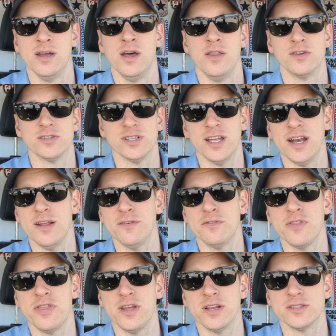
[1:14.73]
There's a lot of
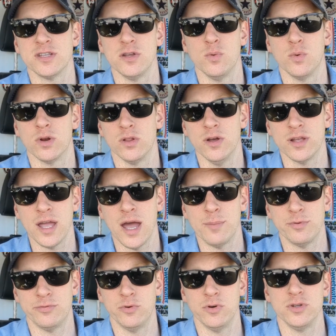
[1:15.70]
different things that you want to look
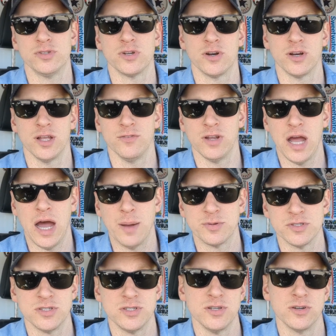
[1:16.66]
at before you start giving
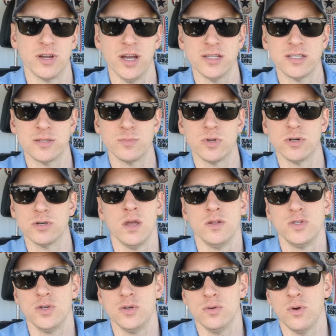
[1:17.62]
options to your customer
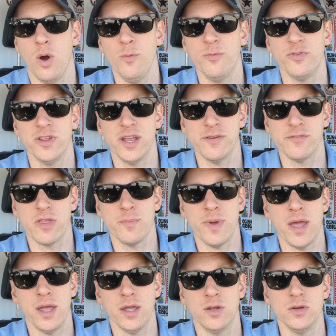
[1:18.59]
to hopefully give them
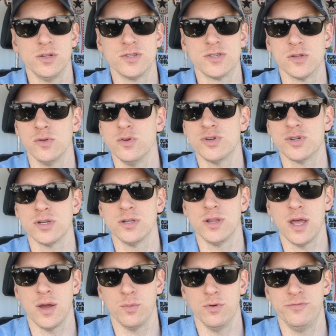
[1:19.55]
a good solution
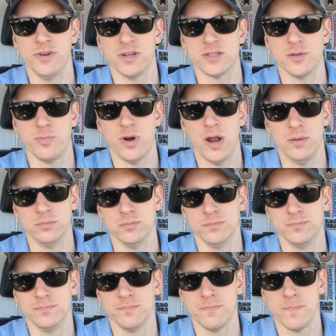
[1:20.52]
that will fix the
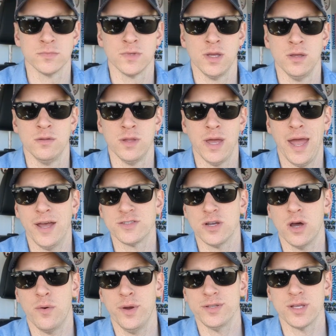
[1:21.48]
problem. As
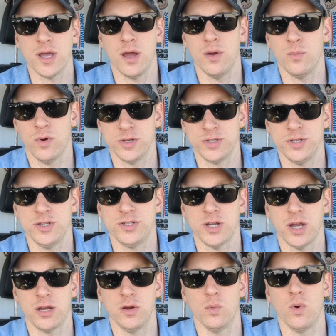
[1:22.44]
always, I want you to
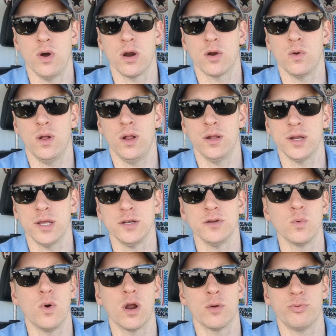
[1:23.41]
check your water quality and
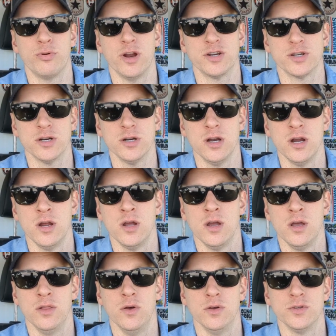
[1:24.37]
your water pressure.
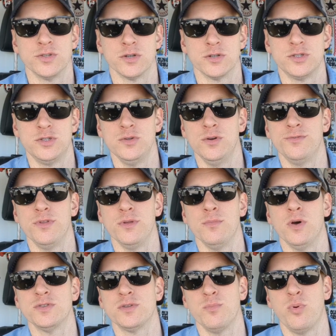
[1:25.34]
Those are two of the
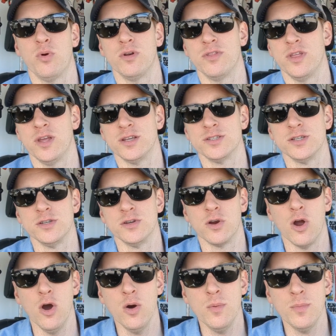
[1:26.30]
most important things in
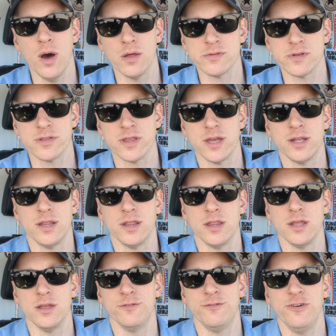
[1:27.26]
your home other than
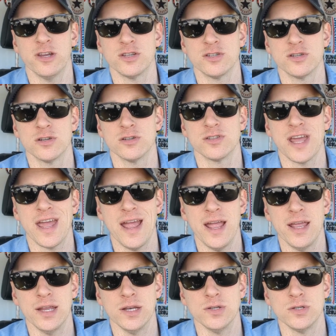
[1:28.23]
the fixture's
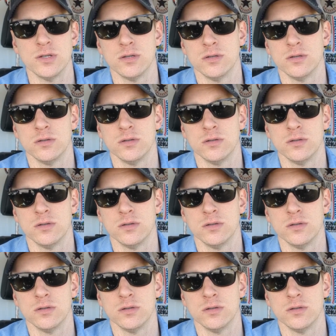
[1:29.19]
age.